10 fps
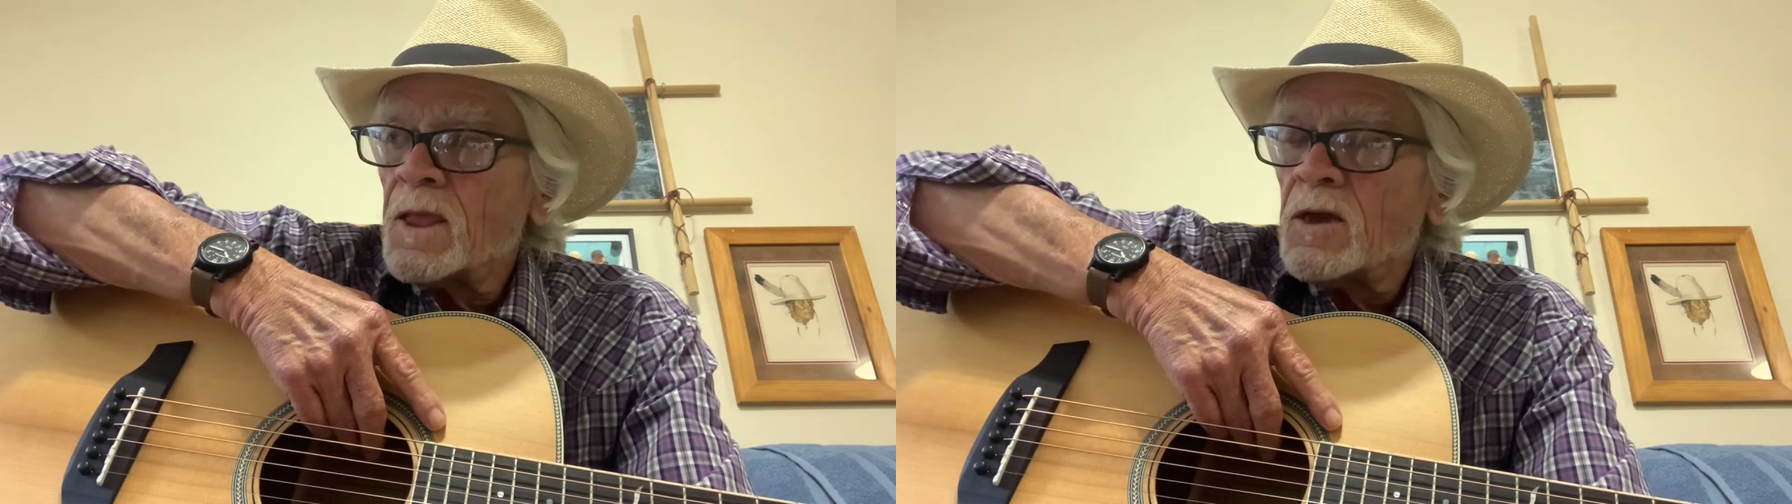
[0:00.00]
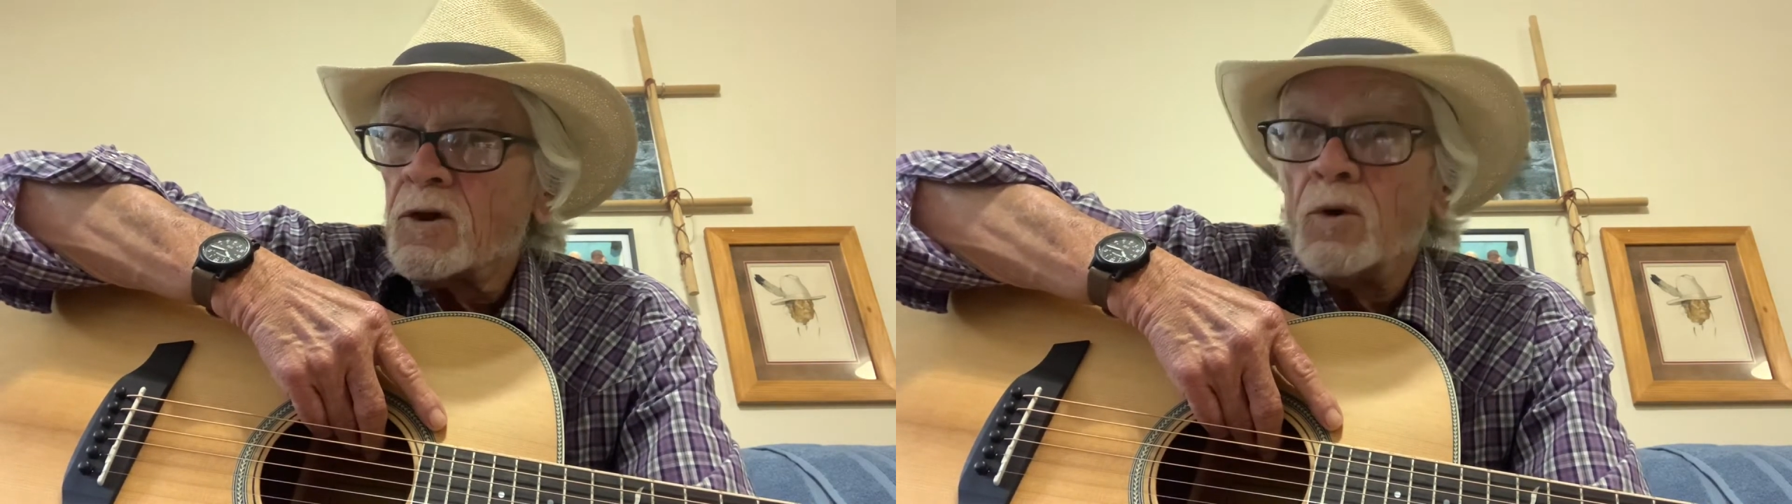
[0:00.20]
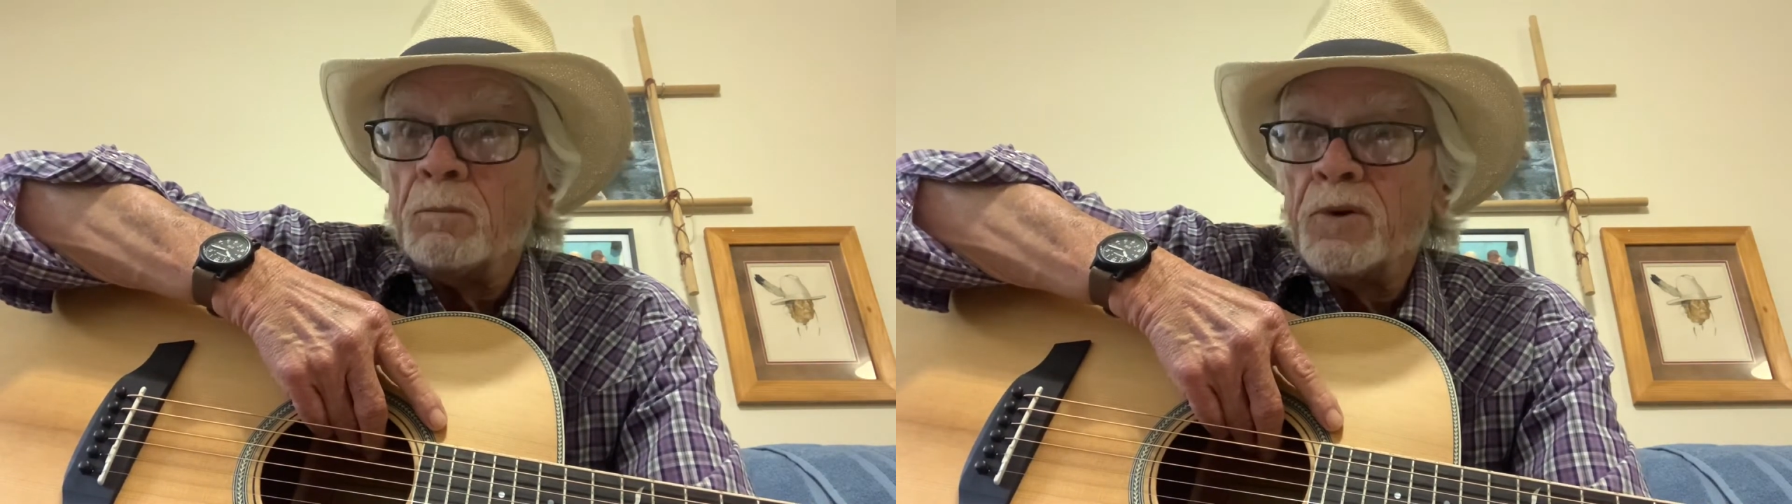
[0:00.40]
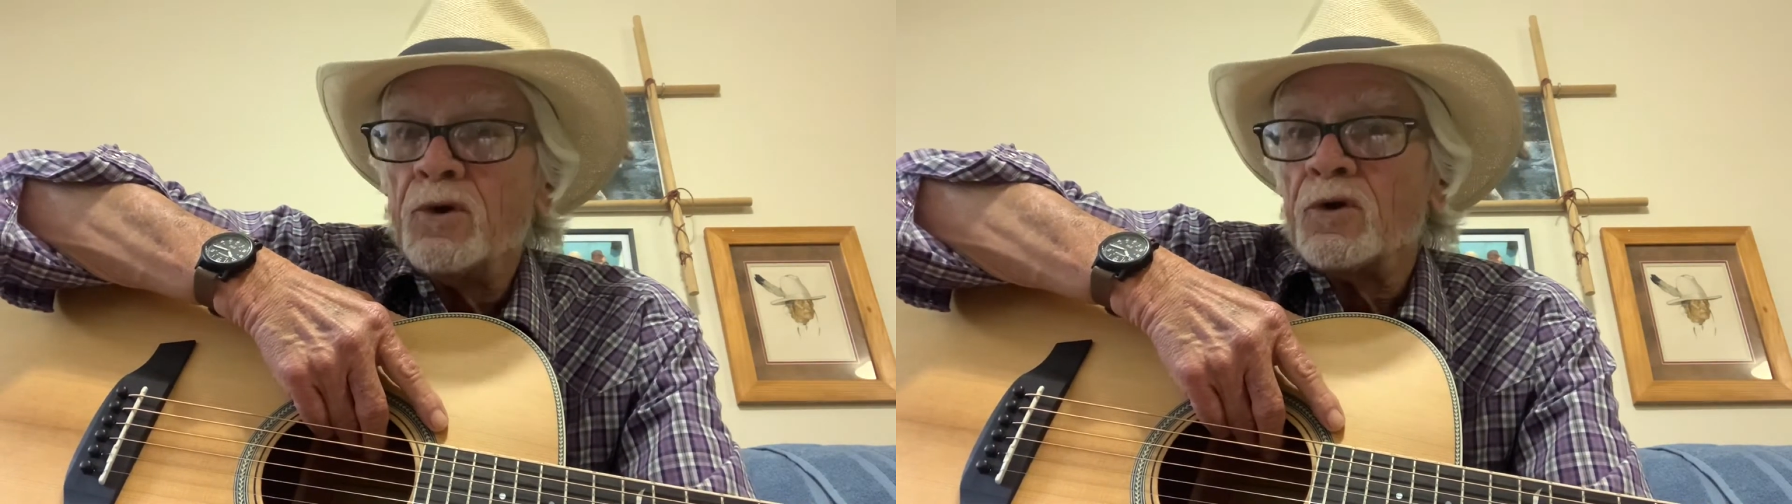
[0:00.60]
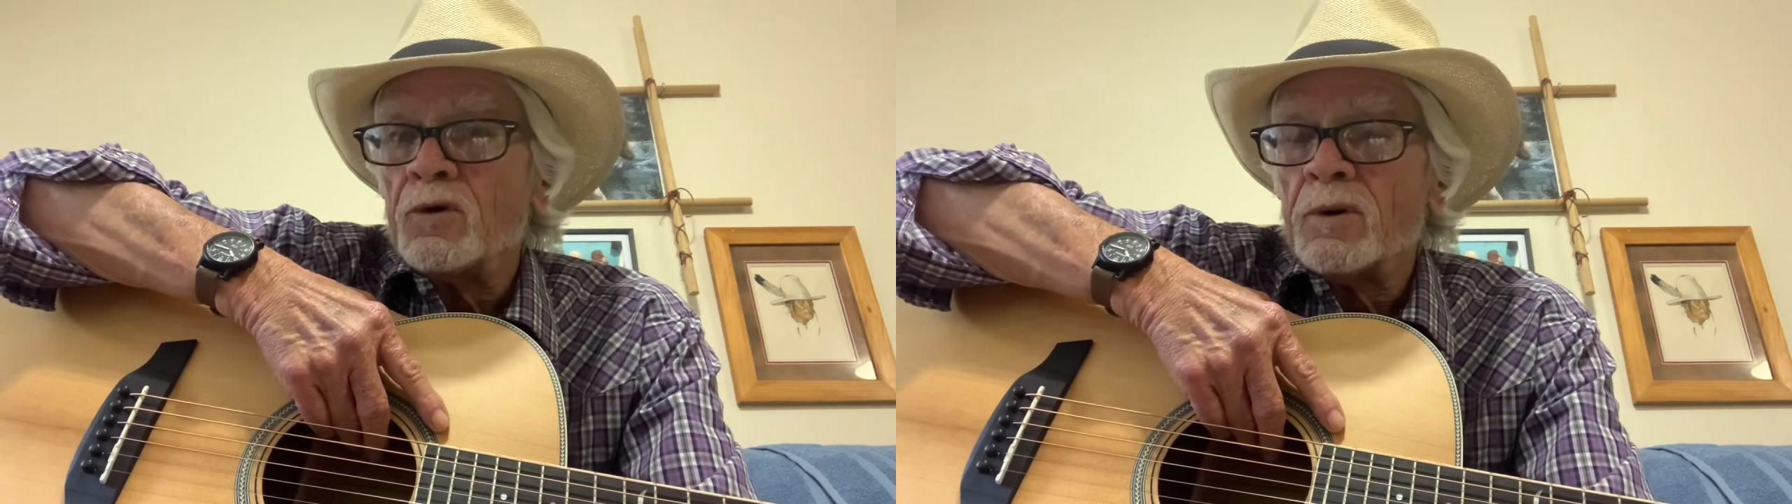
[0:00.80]

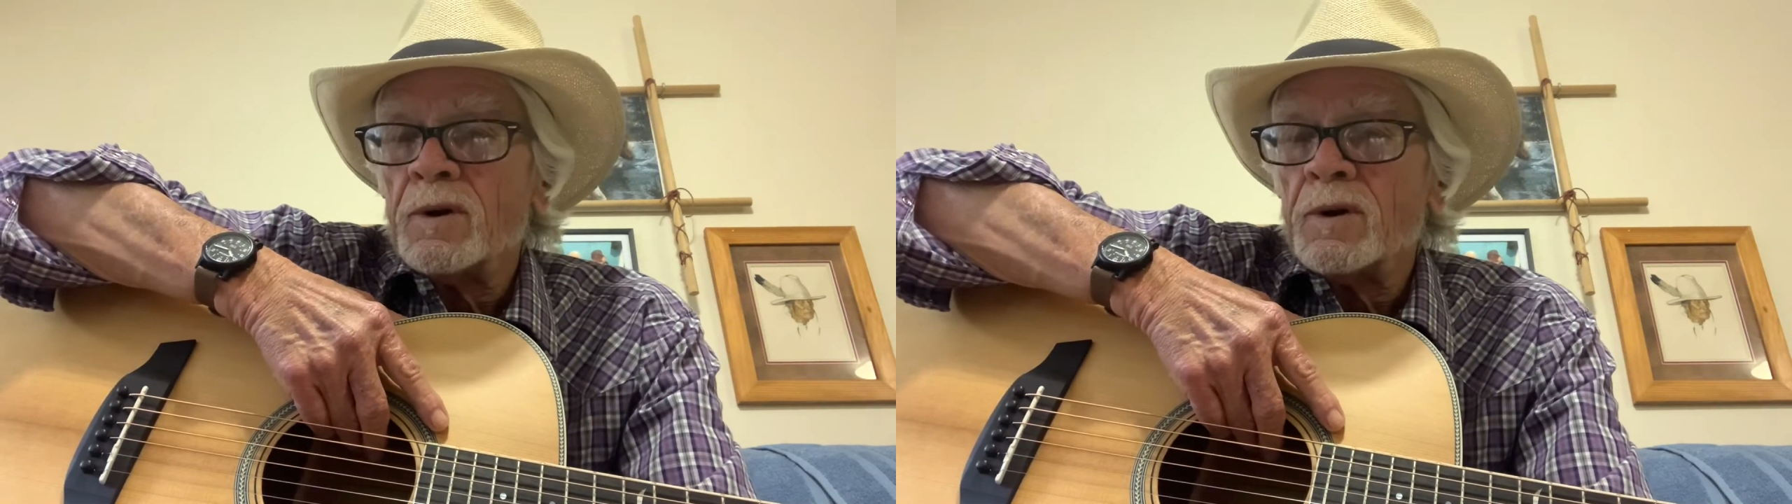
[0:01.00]
computer